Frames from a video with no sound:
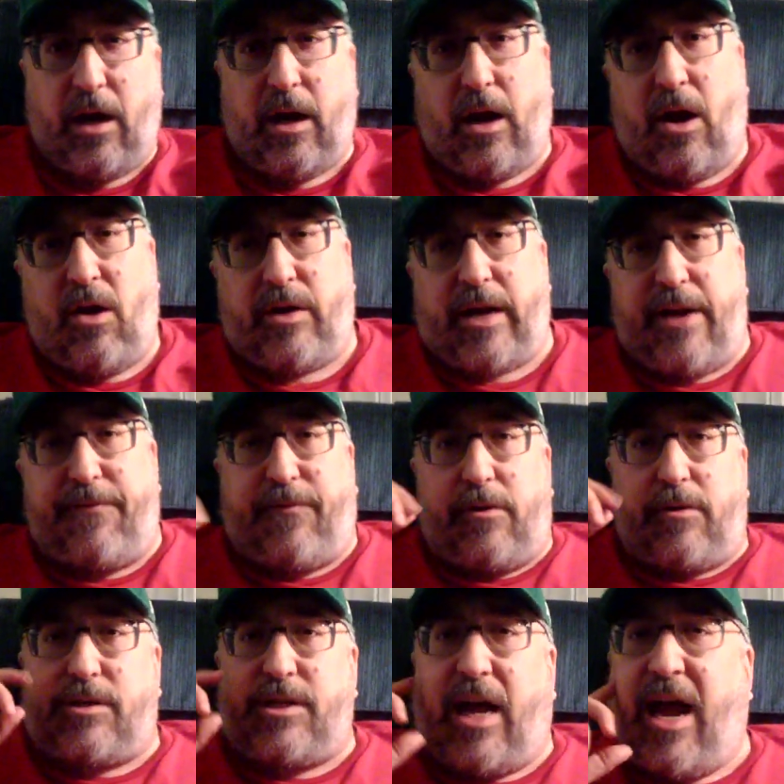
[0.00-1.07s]
Okay,
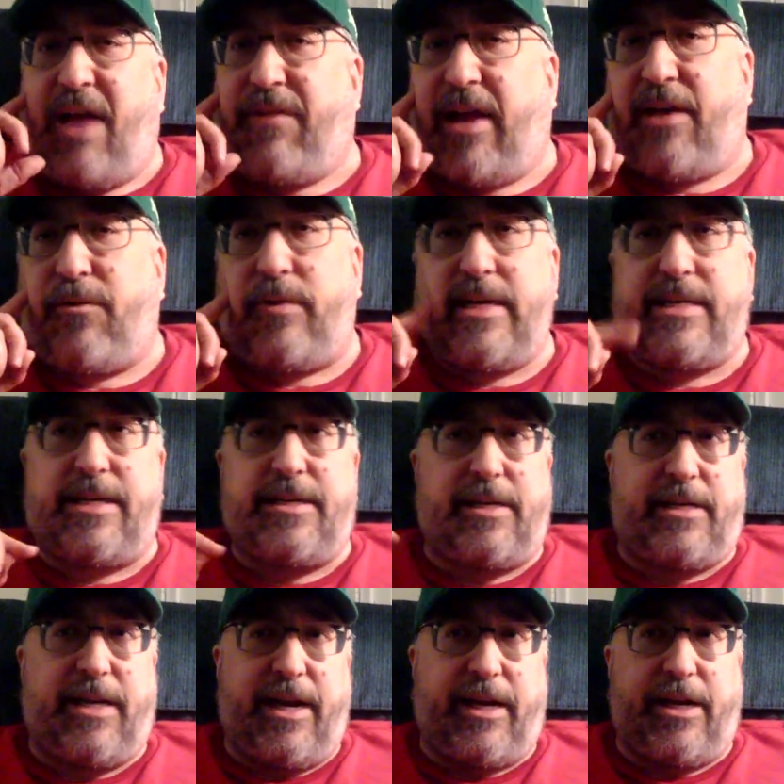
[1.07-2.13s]
folks, I've had reason to
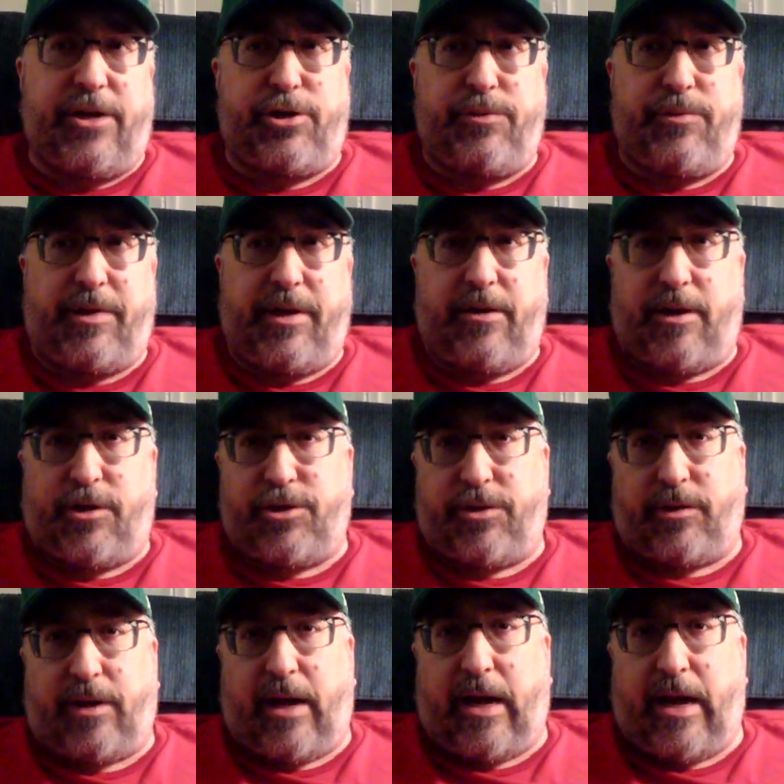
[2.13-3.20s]
take issue with Eric
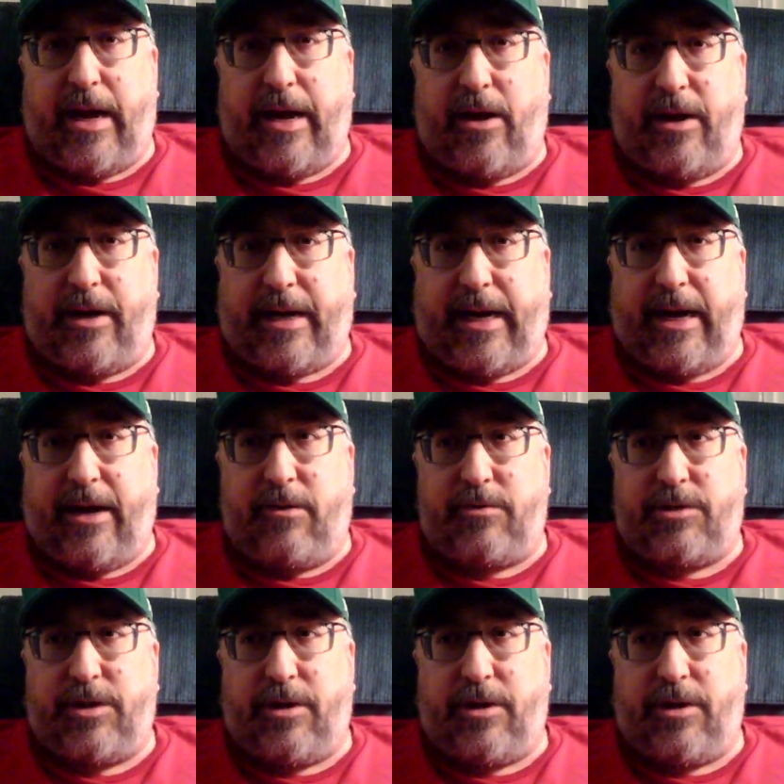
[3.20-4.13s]
July on account